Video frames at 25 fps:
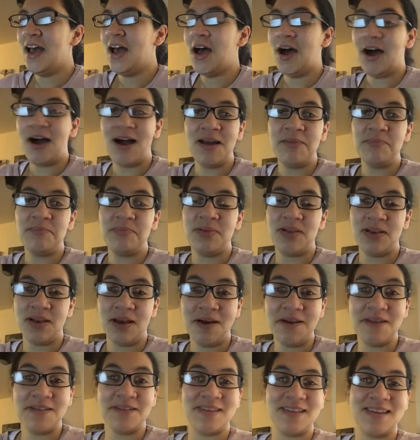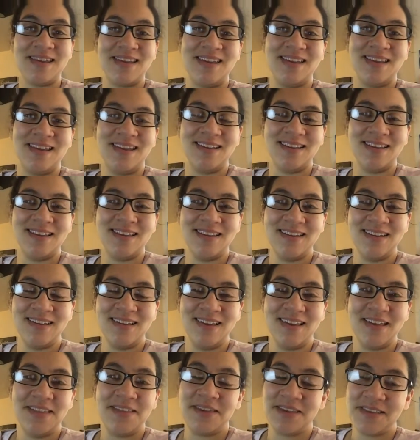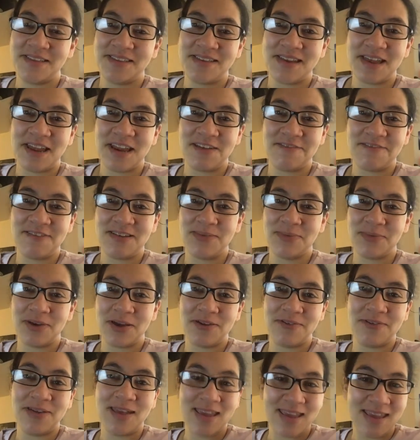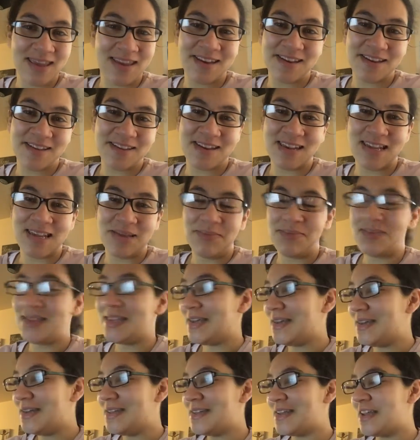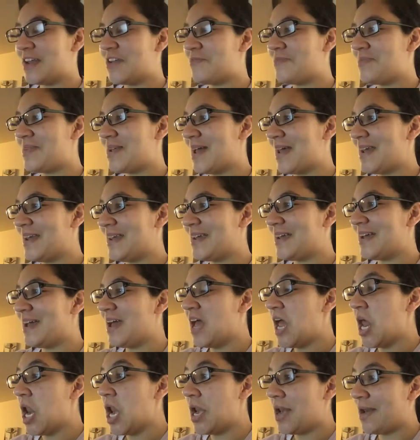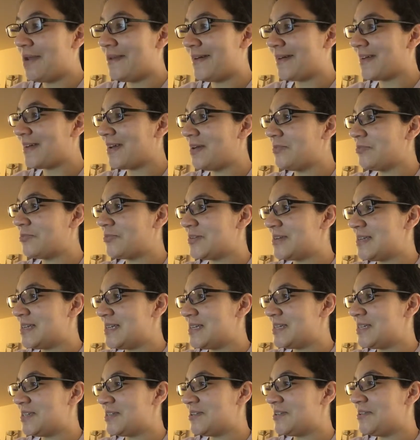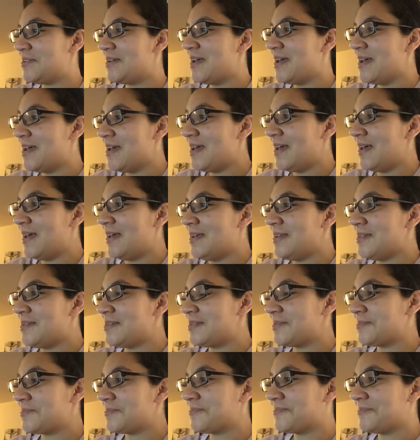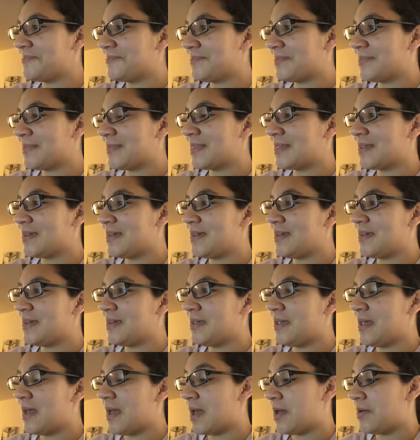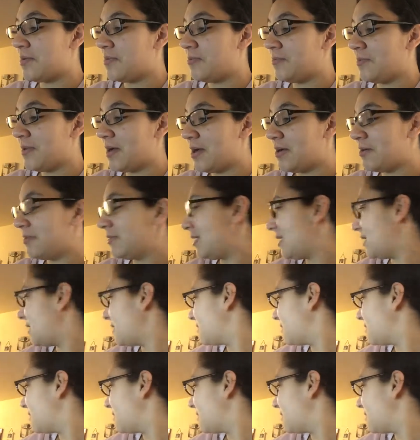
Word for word: I'm pantsing this NaNoWriMo, it seems, instead of planning like I wanted to. Mm, yeah, well, let's